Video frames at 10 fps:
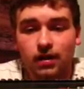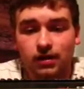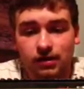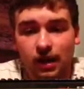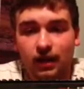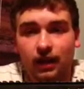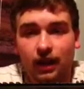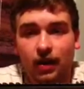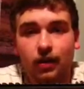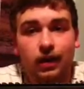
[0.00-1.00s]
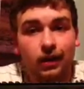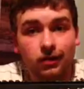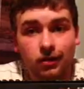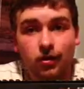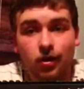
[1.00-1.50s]
signing out, and I
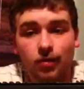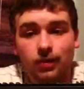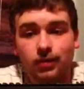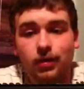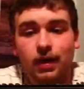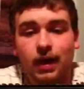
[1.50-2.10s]
do hope to put